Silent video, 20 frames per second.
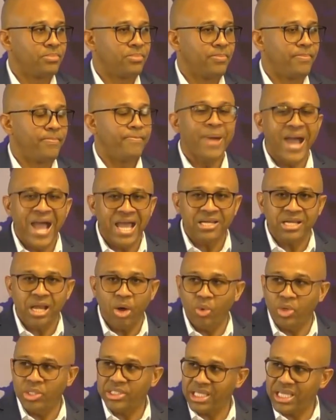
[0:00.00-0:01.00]
Man
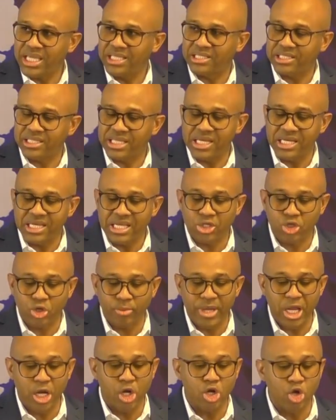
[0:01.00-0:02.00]
that was in sin need to
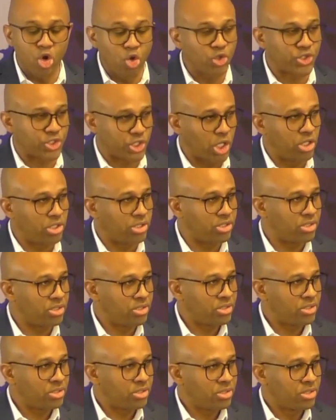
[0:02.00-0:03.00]
be loosened
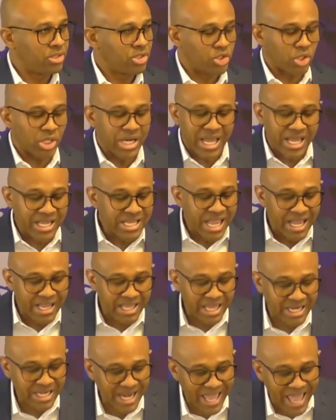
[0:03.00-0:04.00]
so that they
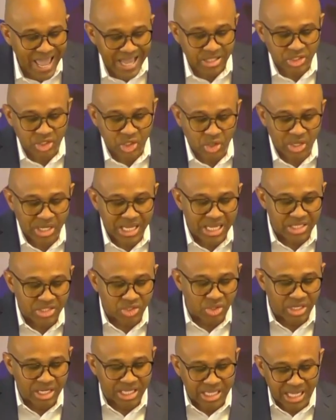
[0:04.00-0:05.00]
can enter
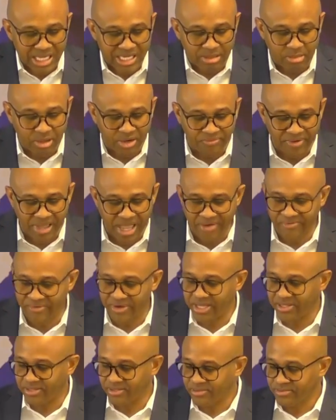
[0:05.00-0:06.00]
into the kingdom of
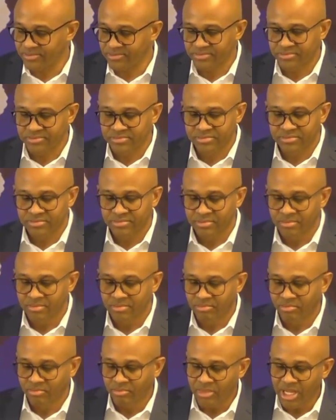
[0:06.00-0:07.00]
heaven.
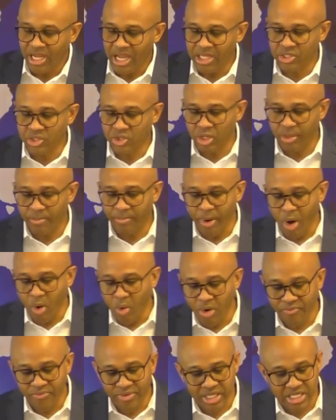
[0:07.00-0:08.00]
And so the
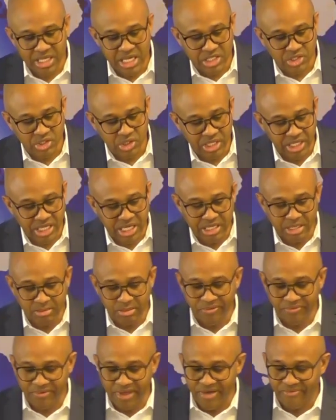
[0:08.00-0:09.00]
power of the keys to the
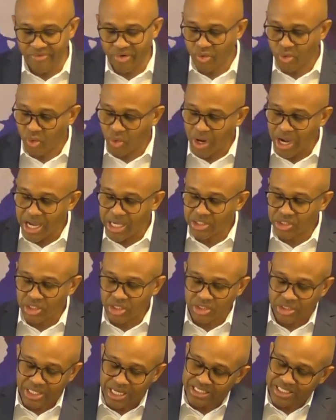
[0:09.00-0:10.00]
kingdom of heaven requires
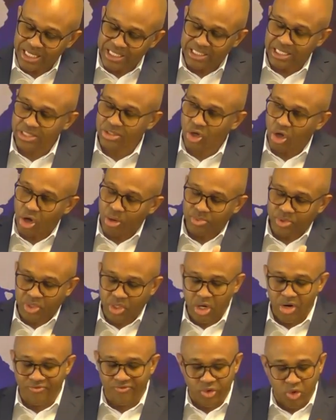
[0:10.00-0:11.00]
us, as I said, to
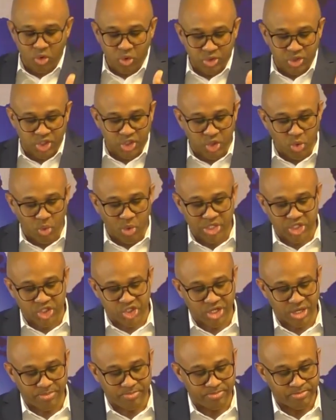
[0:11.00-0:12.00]
observe good
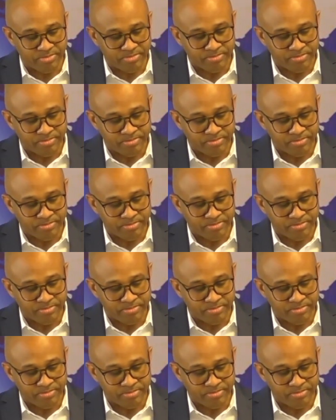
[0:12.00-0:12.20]
stewardship.